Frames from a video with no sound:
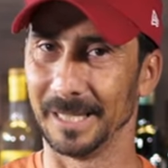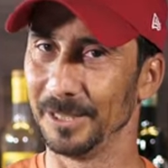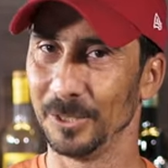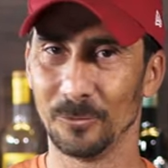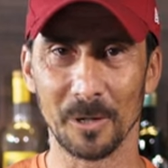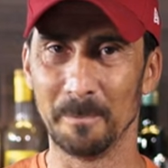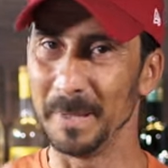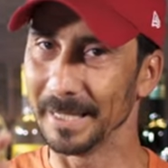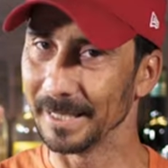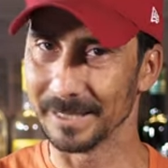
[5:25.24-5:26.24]
I didn't want to
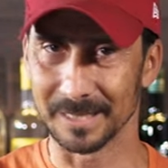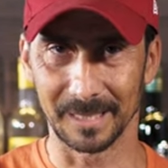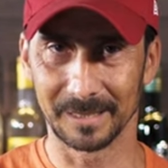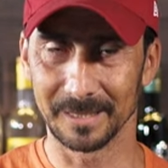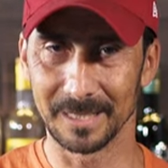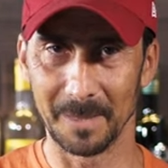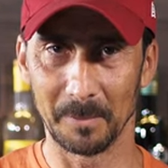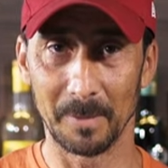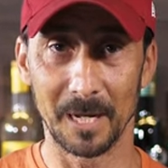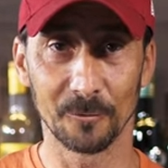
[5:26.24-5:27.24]
pick exact the same
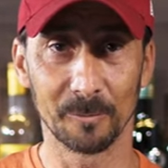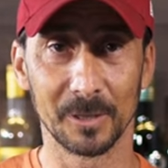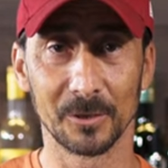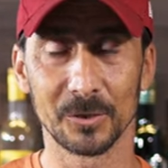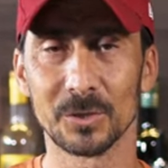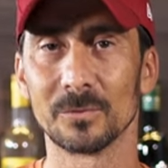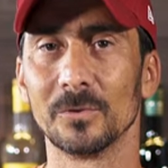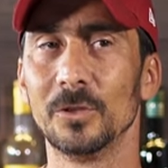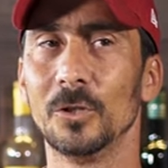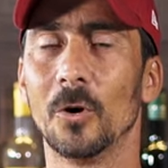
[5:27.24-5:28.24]
amount because
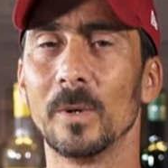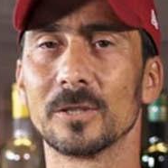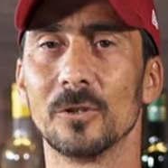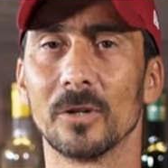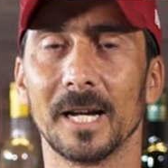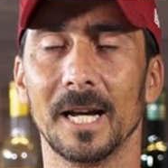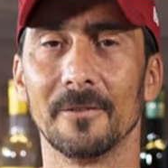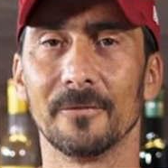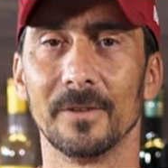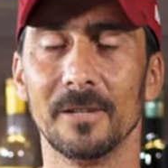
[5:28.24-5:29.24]
you're always gonna
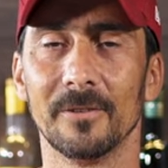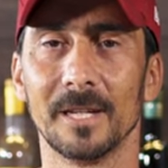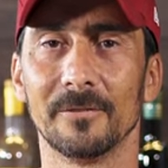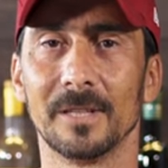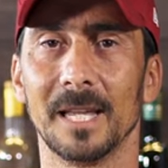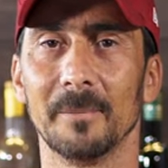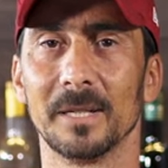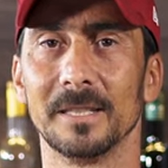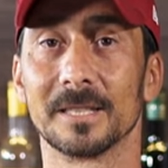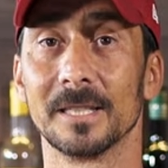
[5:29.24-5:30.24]
have, even if the
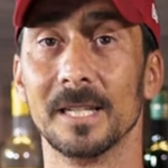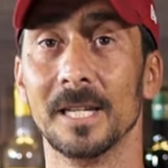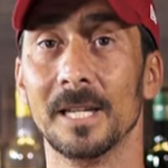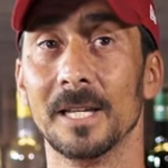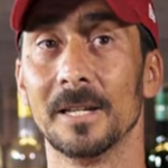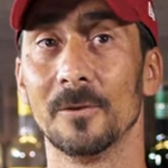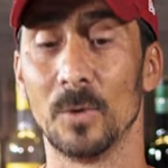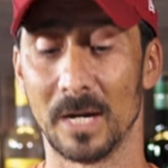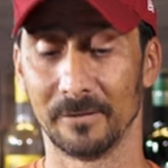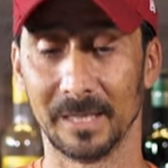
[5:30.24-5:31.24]
lemon is
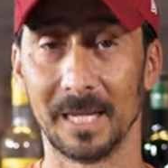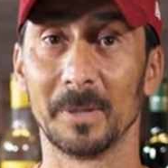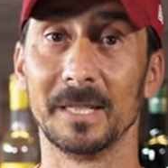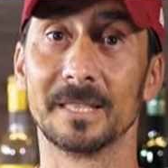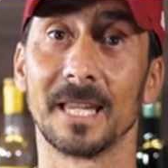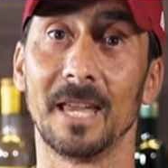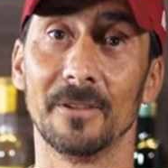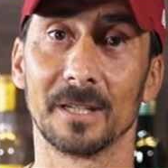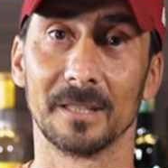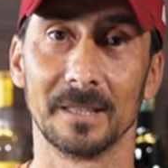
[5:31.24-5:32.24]
one of the lemon is
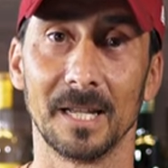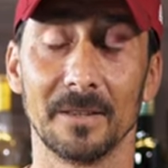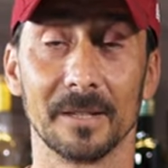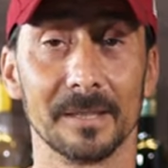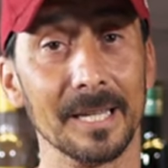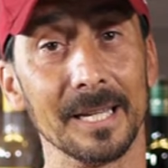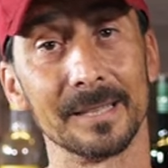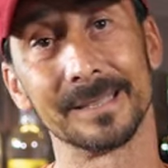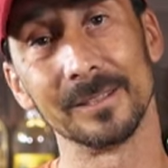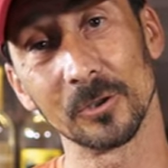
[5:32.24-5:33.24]
heavier than the other, that
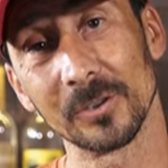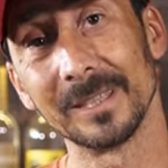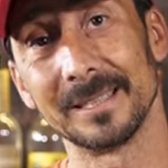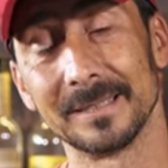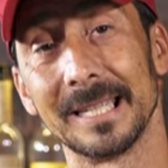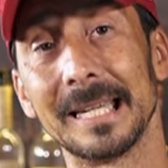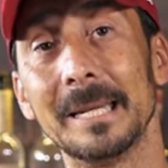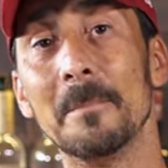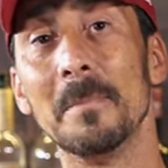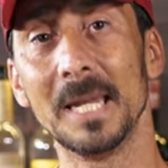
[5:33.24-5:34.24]
not
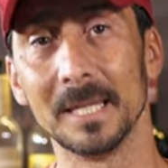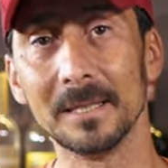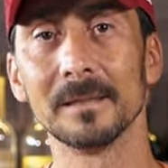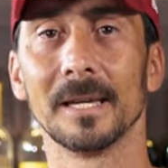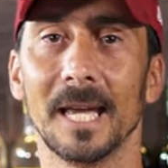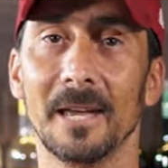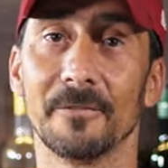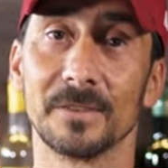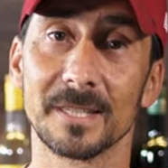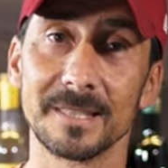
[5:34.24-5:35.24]
necessarily mean have
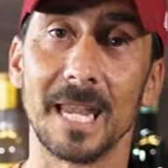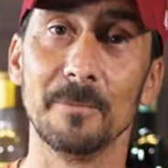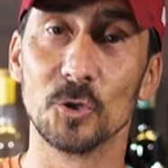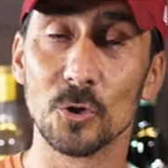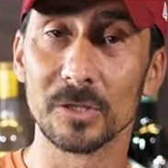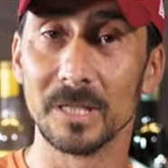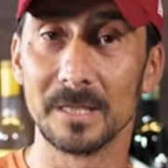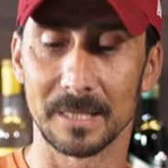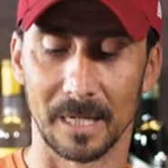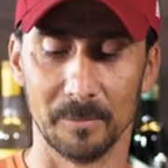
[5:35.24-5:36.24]
the same juice
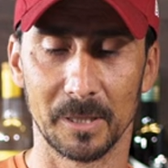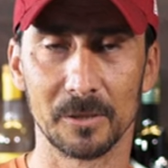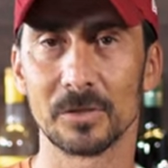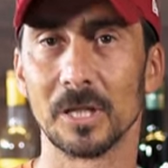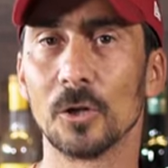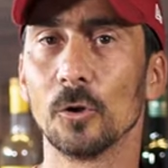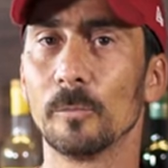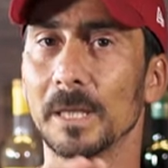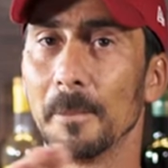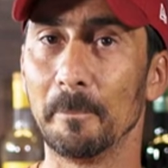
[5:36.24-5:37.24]
inside, because it could
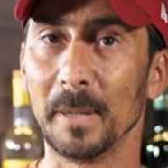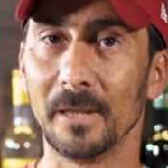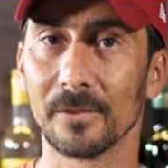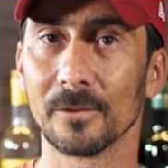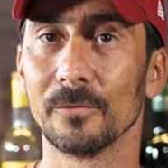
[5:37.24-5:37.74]
be the pith